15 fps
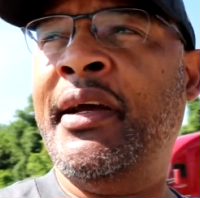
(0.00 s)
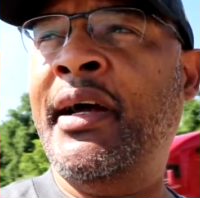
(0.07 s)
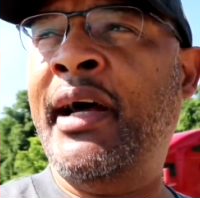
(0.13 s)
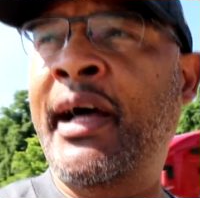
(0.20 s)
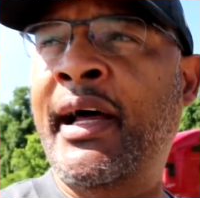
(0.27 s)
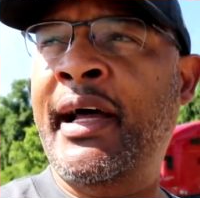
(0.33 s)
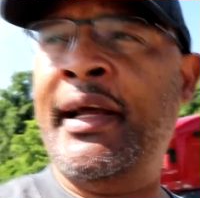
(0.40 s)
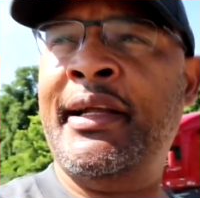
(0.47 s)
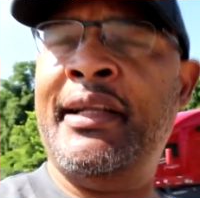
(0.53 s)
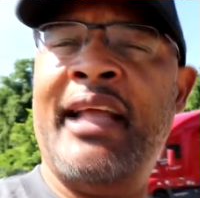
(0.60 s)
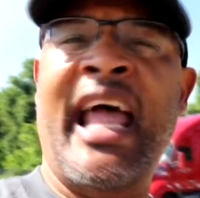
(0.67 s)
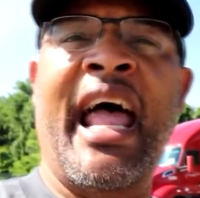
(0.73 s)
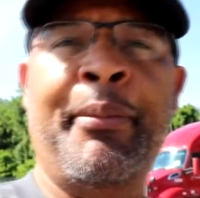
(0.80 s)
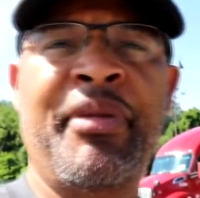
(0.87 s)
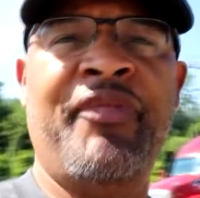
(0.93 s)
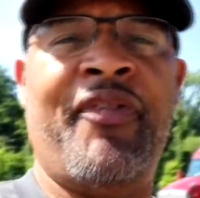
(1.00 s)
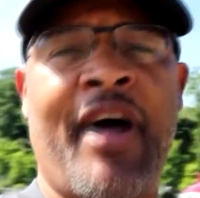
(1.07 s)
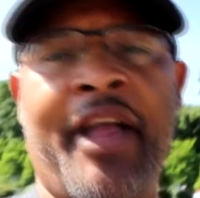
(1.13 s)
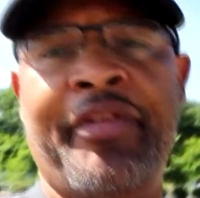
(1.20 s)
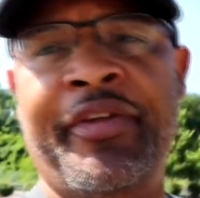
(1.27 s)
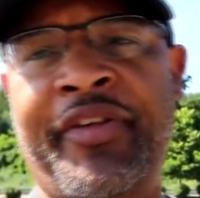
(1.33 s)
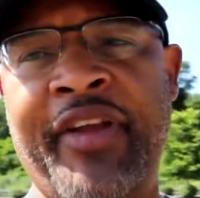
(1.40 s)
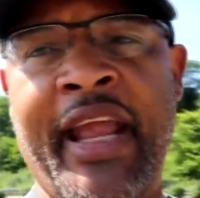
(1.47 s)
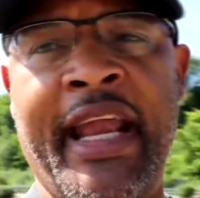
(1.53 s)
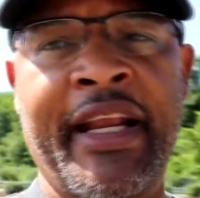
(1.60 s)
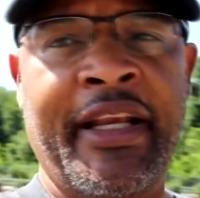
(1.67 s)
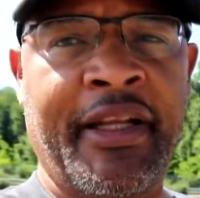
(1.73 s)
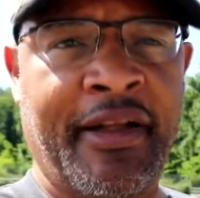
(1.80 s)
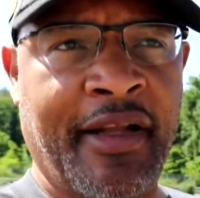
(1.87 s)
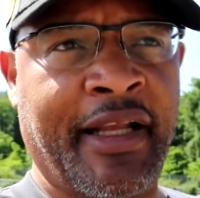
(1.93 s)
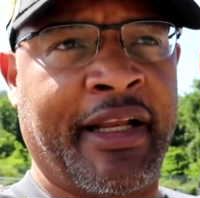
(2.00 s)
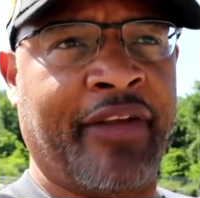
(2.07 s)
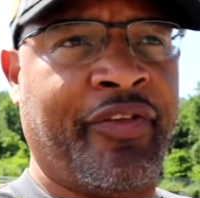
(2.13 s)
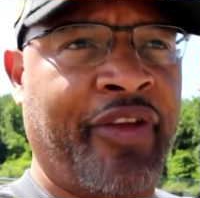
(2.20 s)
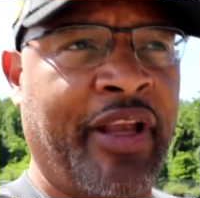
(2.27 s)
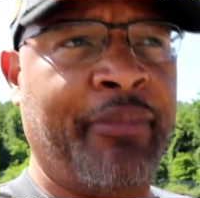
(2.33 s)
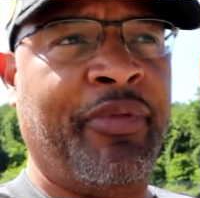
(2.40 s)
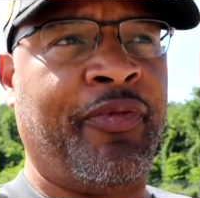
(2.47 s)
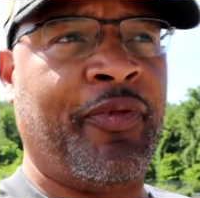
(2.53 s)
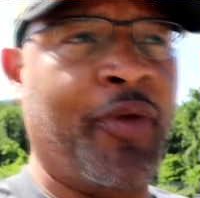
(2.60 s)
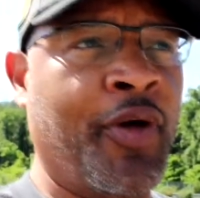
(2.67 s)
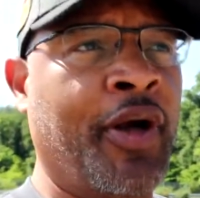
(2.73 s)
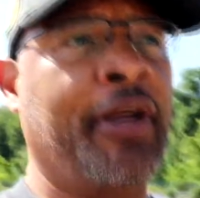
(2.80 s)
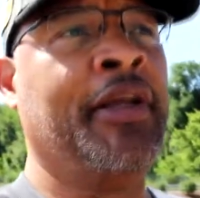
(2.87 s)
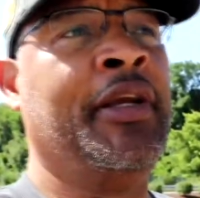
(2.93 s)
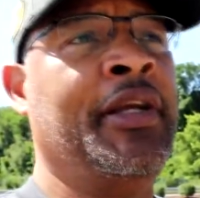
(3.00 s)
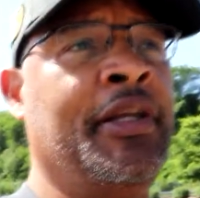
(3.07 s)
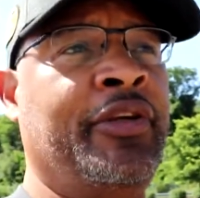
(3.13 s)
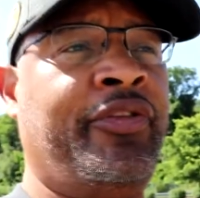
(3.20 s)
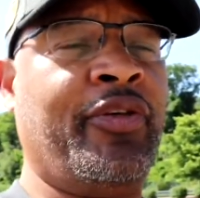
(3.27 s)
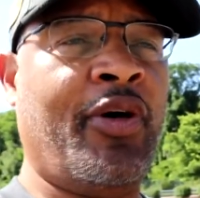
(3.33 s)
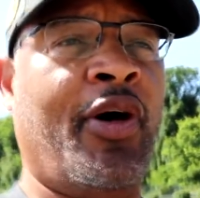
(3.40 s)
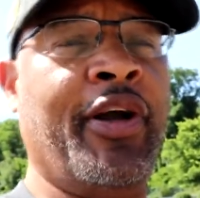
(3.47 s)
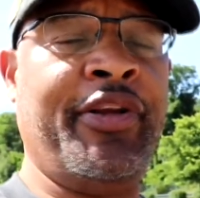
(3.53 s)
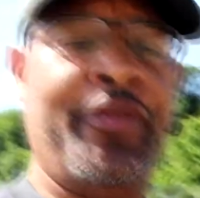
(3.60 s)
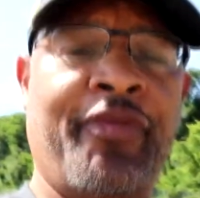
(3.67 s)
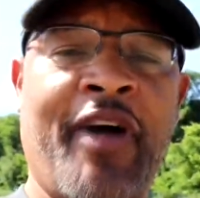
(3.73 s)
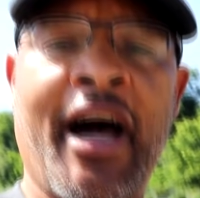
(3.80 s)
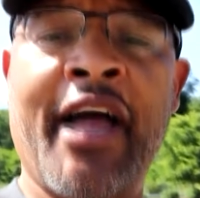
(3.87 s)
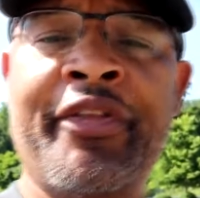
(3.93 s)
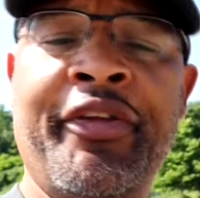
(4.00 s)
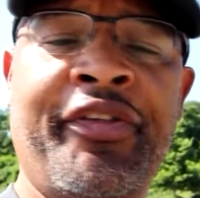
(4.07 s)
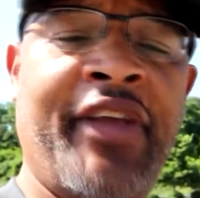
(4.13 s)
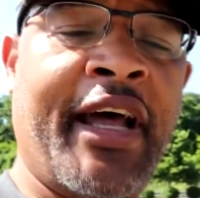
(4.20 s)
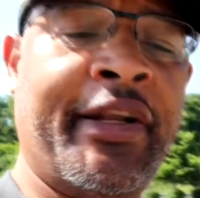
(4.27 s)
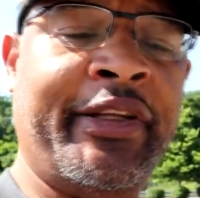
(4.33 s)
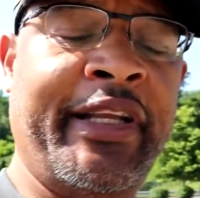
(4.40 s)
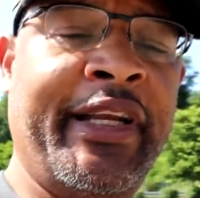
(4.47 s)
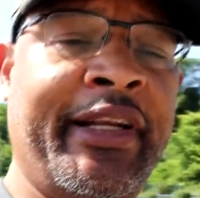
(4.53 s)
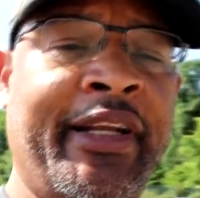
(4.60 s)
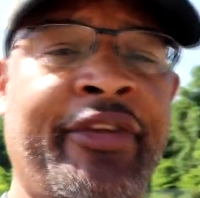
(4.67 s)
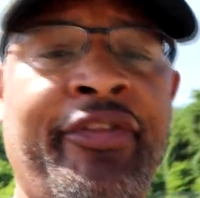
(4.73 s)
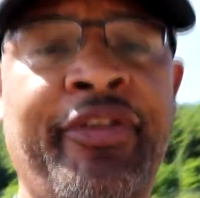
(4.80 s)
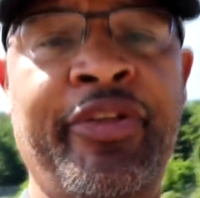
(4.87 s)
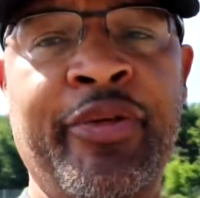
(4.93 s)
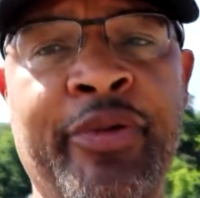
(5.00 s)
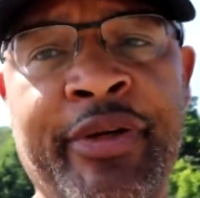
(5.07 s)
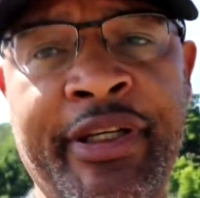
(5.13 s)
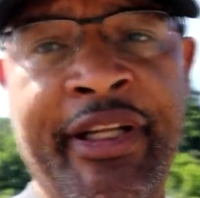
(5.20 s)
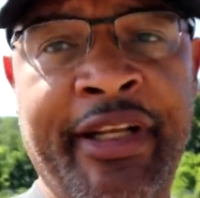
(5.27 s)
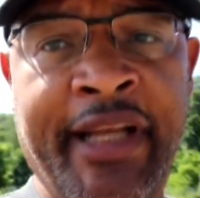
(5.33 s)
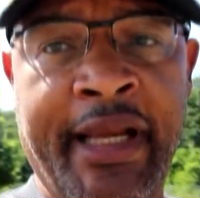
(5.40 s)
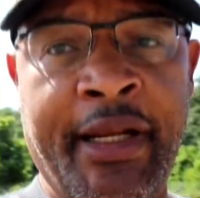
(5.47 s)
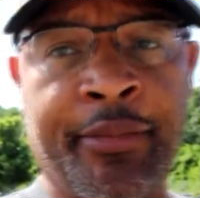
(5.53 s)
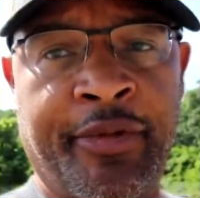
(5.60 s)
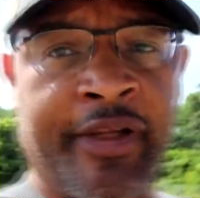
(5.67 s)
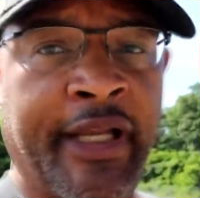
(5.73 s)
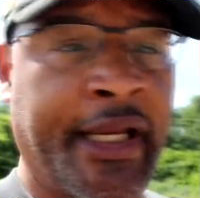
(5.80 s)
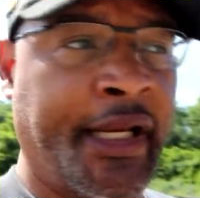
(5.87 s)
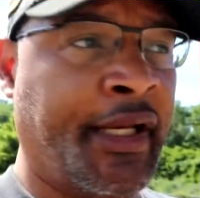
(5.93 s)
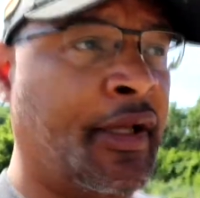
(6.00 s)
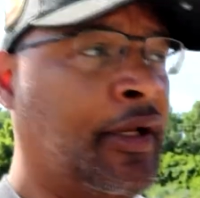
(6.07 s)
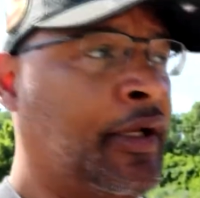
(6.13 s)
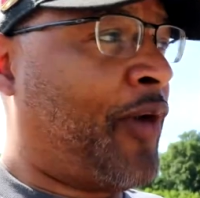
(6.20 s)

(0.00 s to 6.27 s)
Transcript: Uh, happy Father's Day, like I said before, to all you fathers out there that's doing the damn thing.